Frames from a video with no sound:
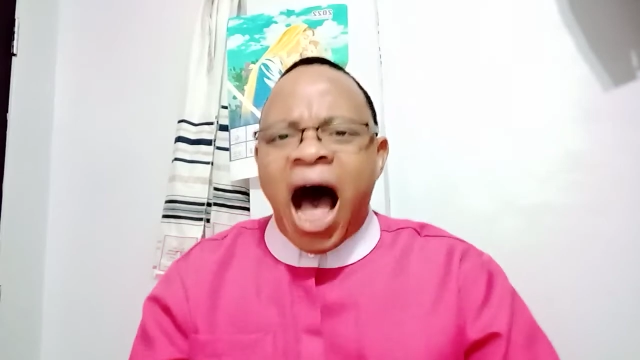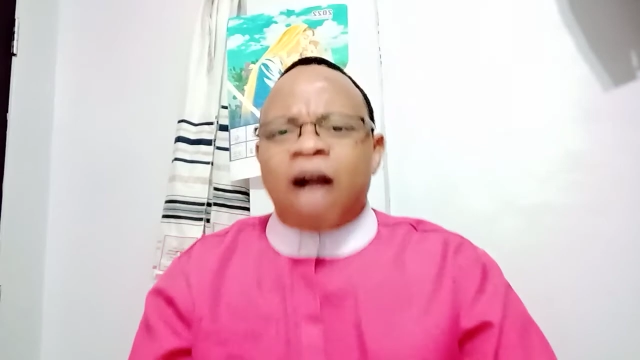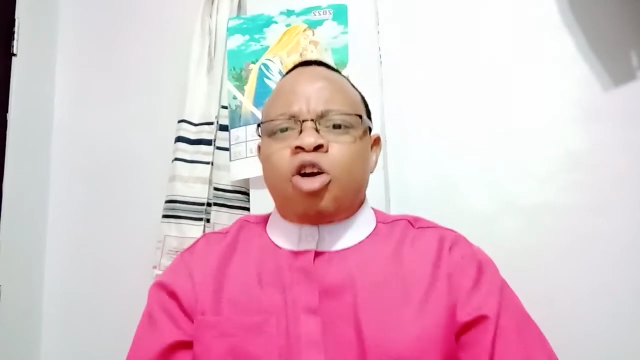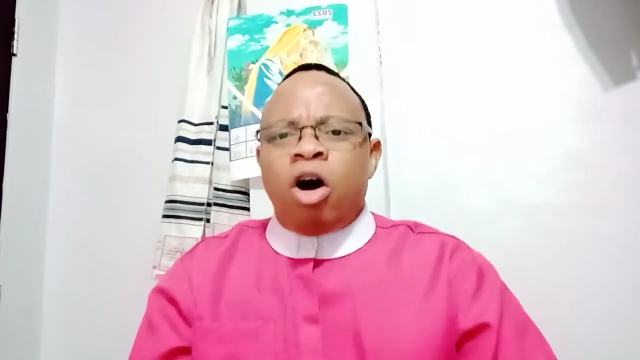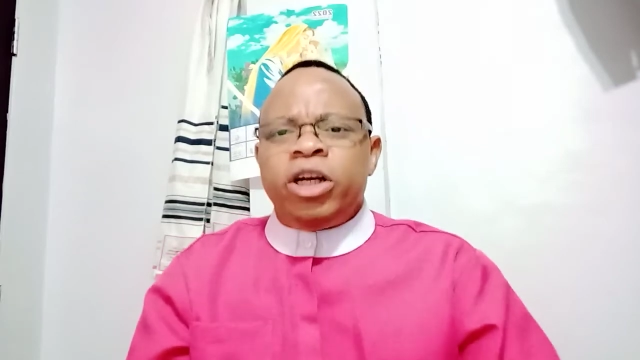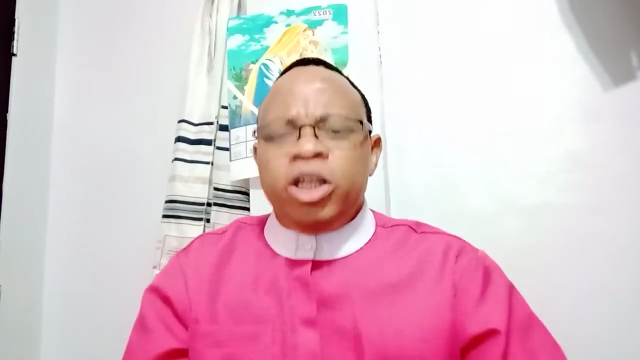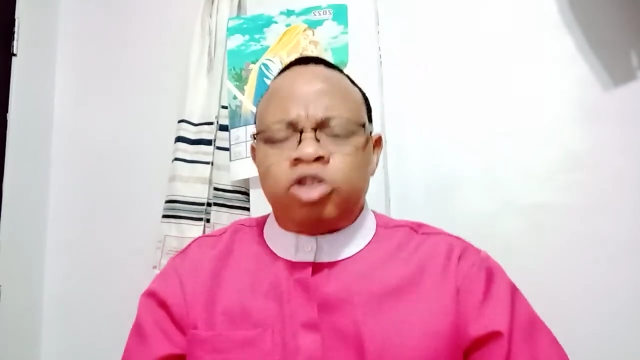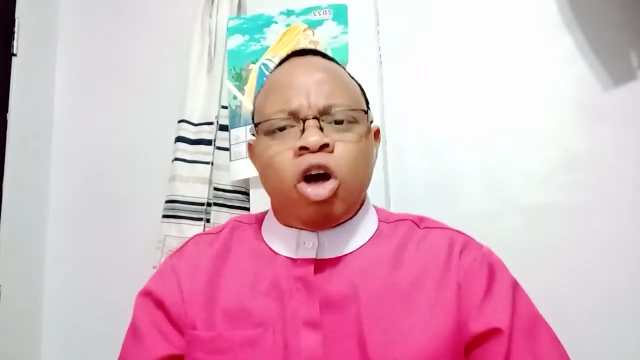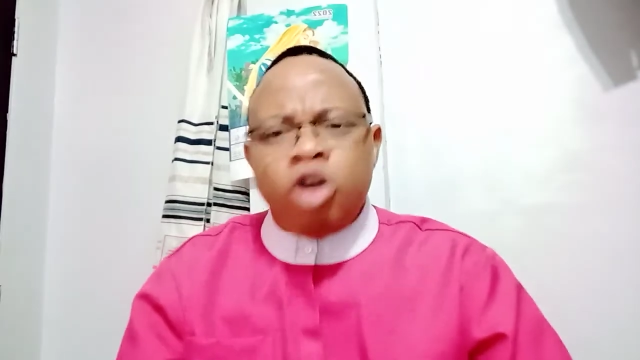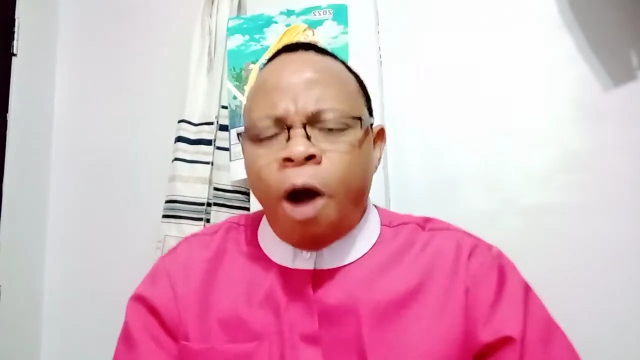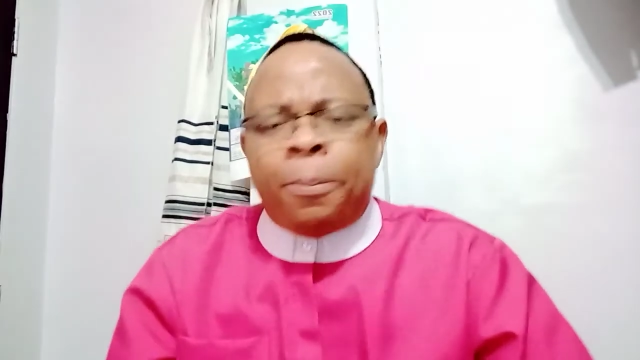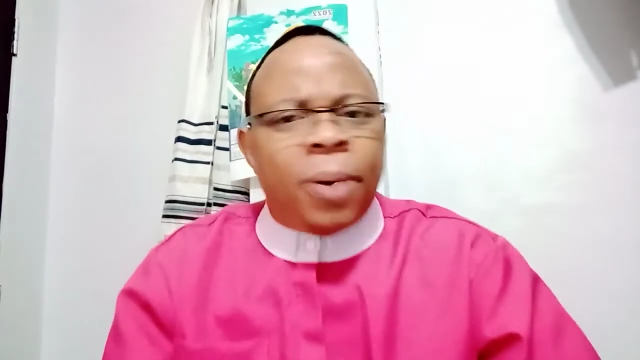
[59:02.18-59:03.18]
according
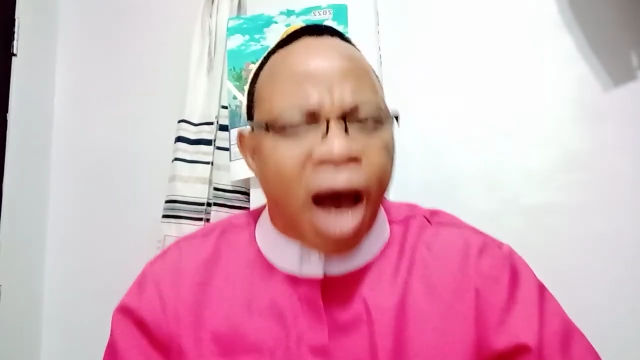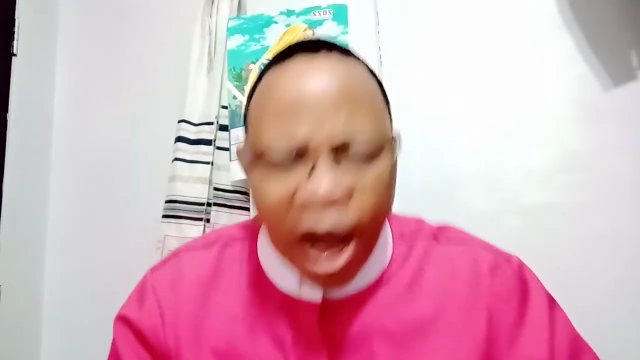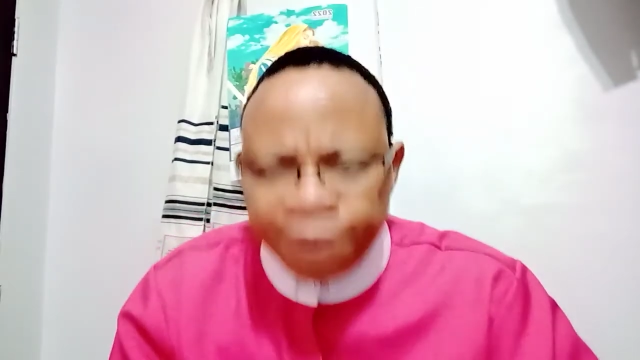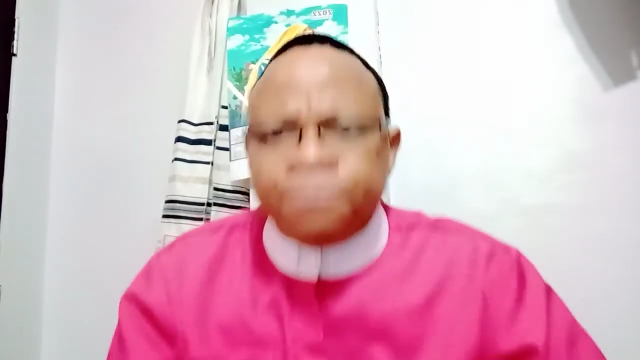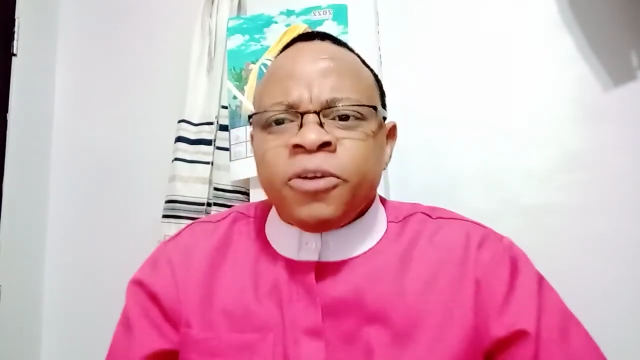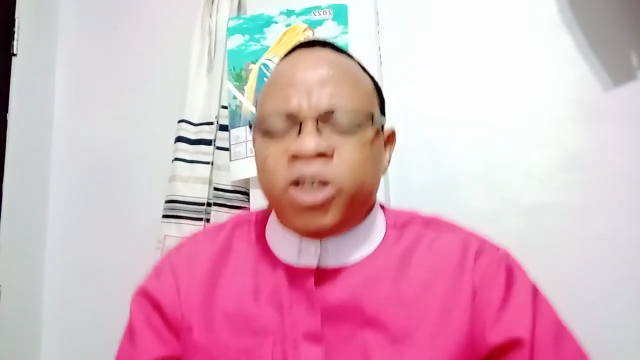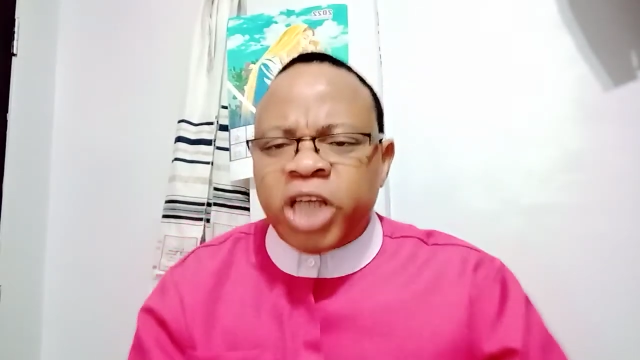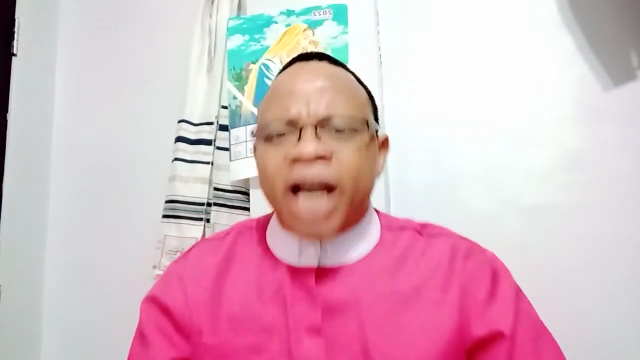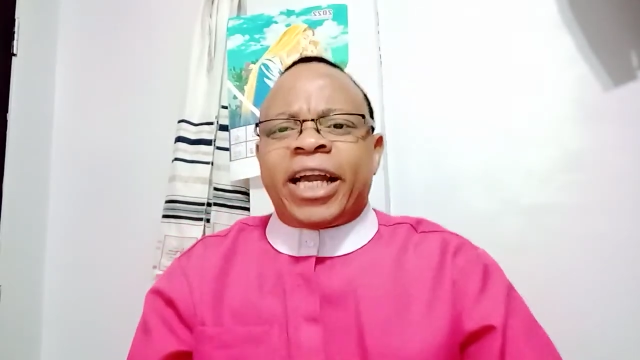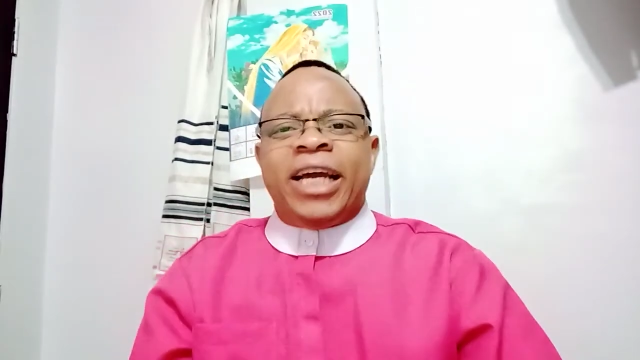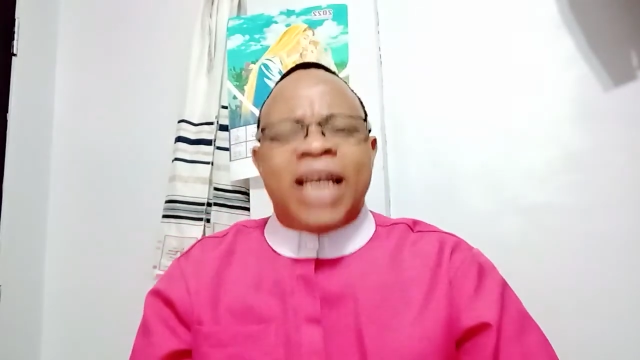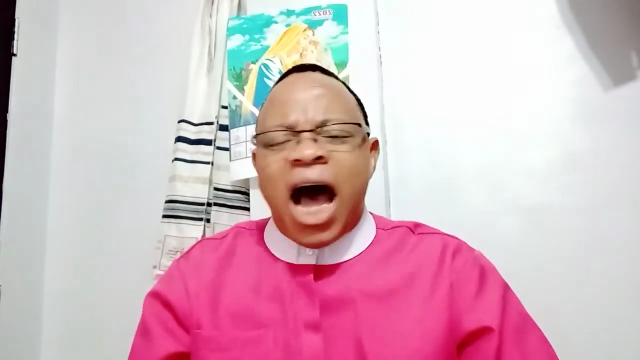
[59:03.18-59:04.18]
to your plan.
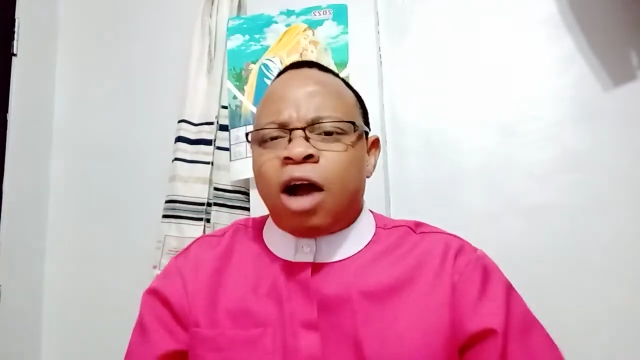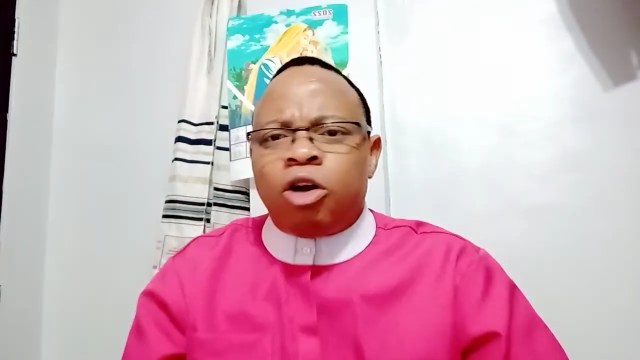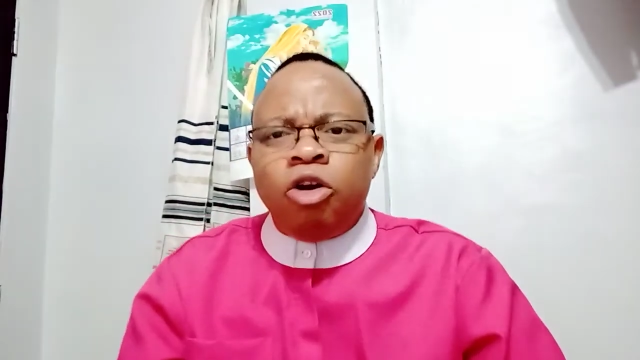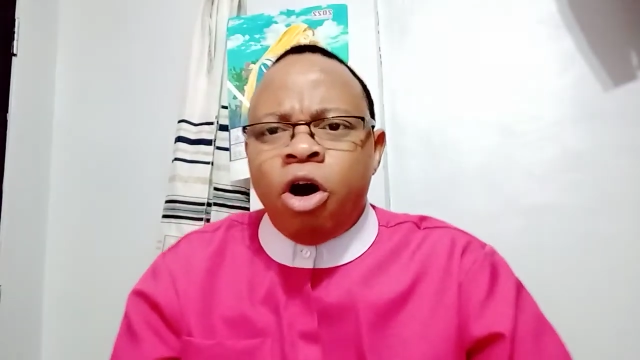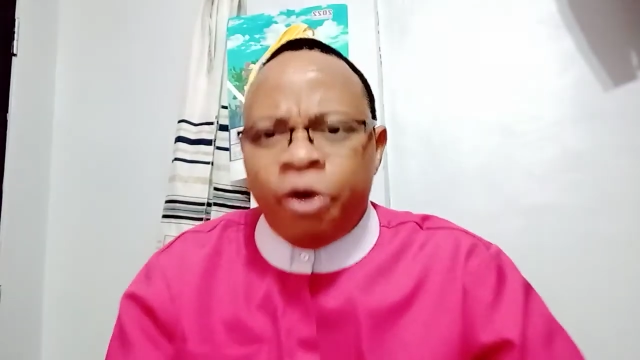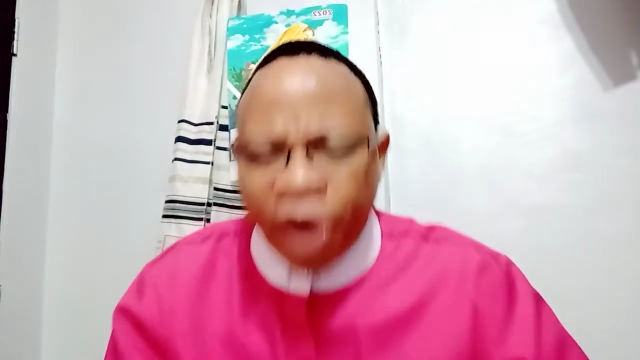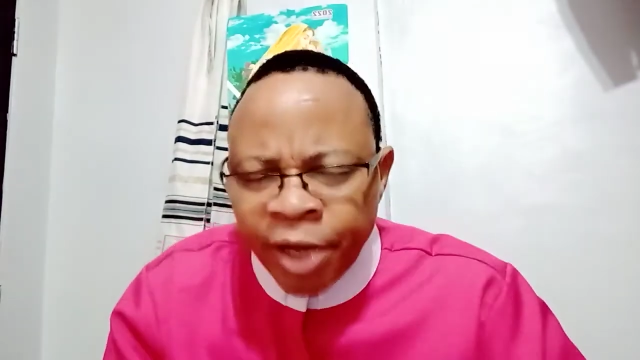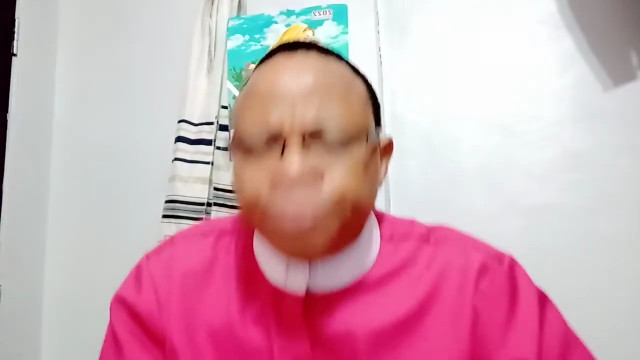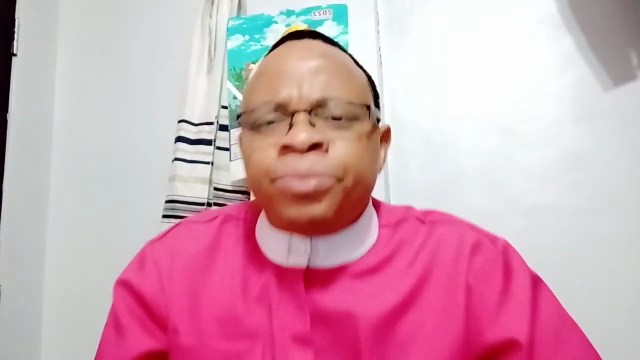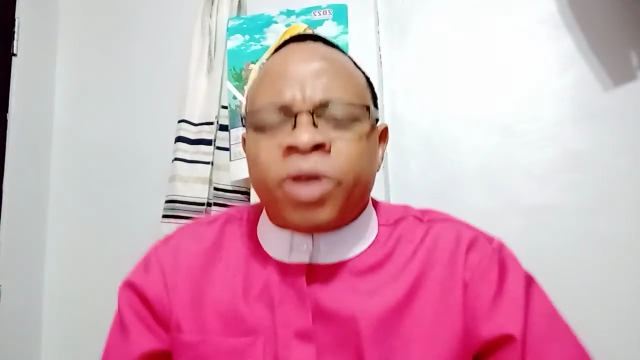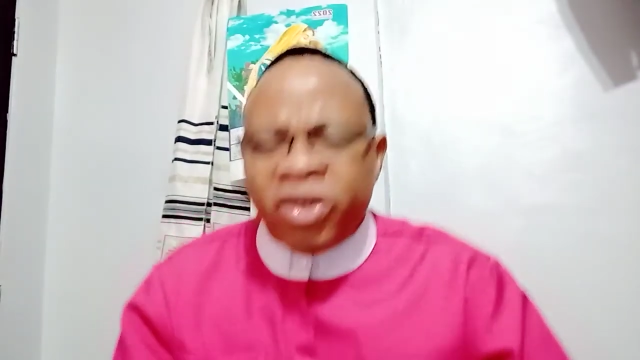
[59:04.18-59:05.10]
Shekinah glory,